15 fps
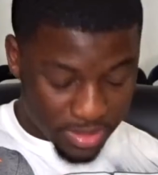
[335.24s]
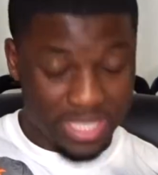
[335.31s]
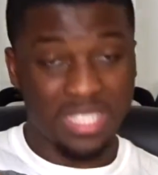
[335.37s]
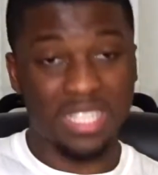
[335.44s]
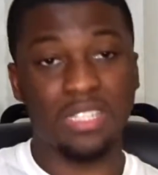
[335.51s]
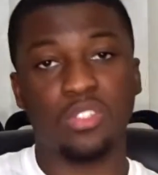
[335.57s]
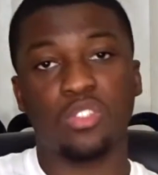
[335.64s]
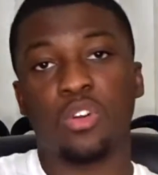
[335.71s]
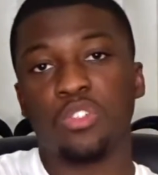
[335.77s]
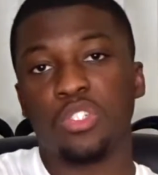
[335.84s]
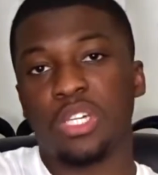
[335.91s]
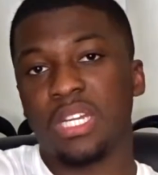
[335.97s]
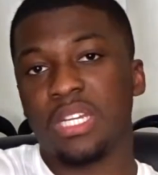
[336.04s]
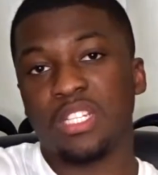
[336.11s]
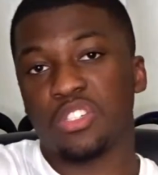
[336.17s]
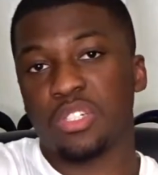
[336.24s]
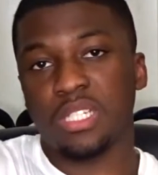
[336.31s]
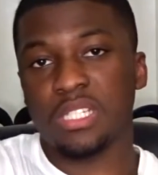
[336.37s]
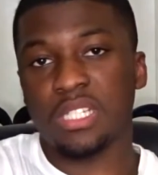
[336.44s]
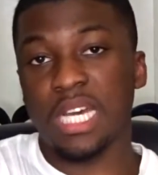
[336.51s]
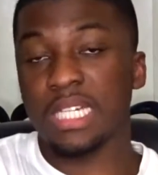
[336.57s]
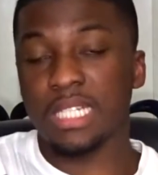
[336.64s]
This insole you can literally
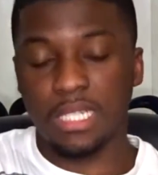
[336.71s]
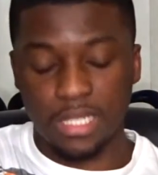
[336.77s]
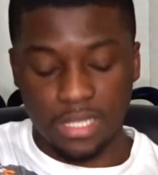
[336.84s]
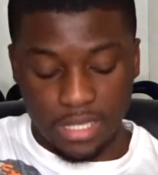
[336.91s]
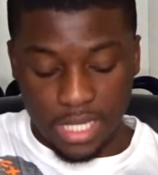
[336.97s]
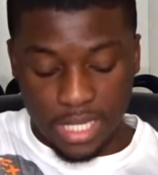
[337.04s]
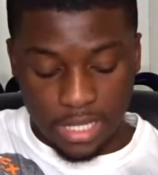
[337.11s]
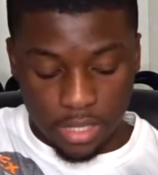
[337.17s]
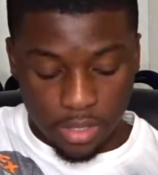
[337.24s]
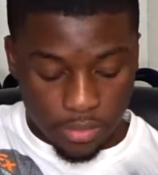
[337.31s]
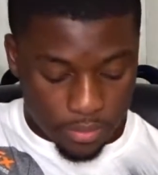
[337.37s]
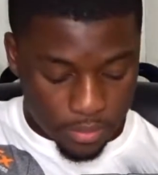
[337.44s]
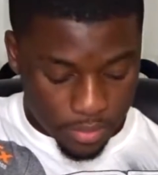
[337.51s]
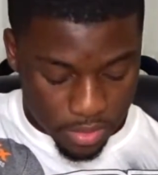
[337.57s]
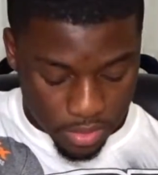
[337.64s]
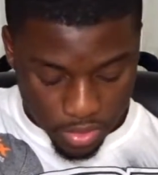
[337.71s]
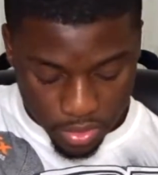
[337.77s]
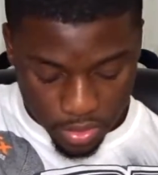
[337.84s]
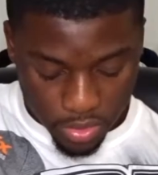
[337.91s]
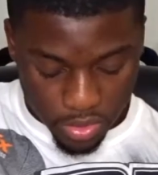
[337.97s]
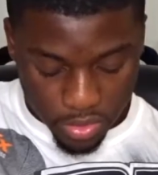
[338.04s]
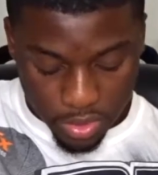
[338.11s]
slide in and slide out, so
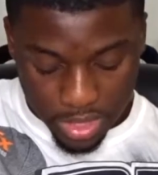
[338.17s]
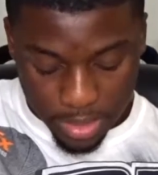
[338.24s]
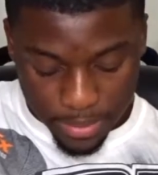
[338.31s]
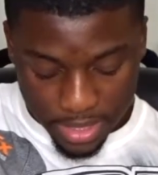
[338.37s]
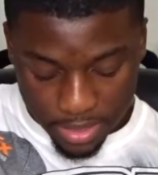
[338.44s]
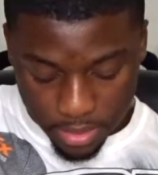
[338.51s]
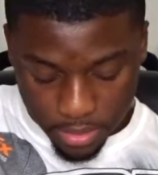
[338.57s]
it's not that bad.